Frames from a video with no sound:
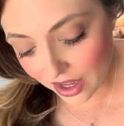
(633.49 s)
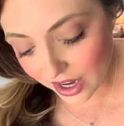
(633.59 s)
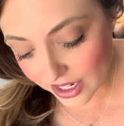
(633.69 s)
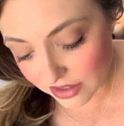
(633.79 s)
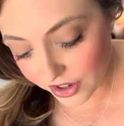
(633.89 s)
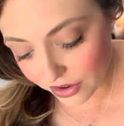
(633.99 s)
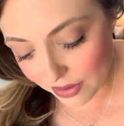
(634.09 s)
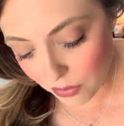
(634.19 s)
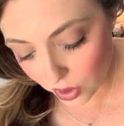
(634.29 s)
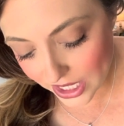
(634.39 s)
It's very
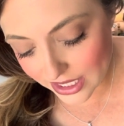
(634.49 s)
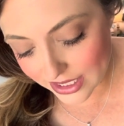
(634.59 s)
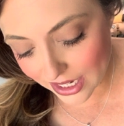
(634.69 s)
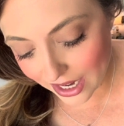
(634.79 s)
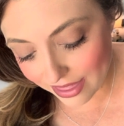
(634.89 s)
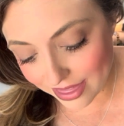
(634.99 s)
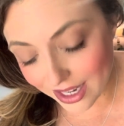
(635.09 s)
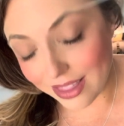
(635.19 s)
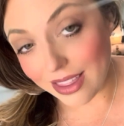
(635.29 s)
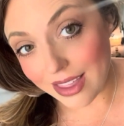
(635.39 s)
moist, and I
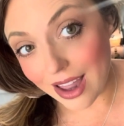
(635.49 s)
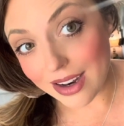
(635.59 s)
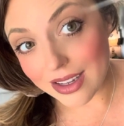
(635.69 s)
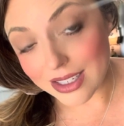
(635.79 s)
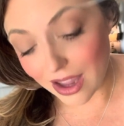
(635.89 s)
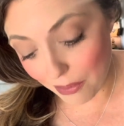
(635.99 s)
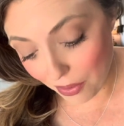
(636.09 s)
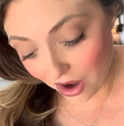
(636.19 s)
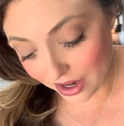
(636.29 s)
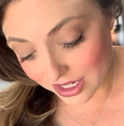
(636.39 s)
think that that is a
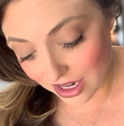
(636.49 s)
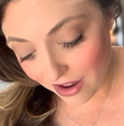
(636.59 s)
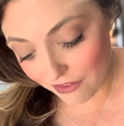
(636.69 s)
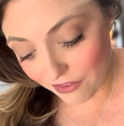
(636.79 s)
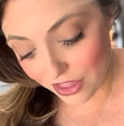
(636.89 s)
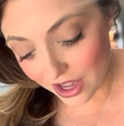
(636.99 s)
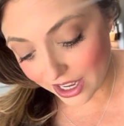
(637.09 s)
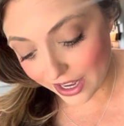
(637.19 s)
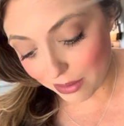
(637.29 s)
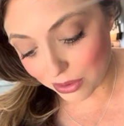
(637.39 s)
product of the
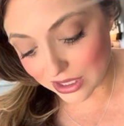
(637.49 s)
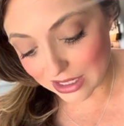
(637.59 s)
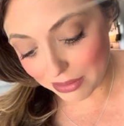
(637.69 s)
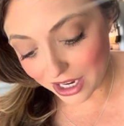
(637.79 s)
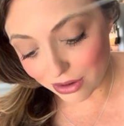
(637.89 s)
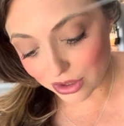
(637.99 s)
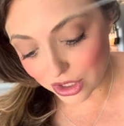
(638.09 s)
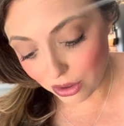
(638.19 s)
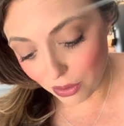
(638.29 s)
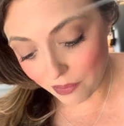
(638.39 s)
Campbell's tomato
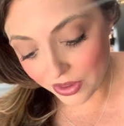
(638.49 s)
soup.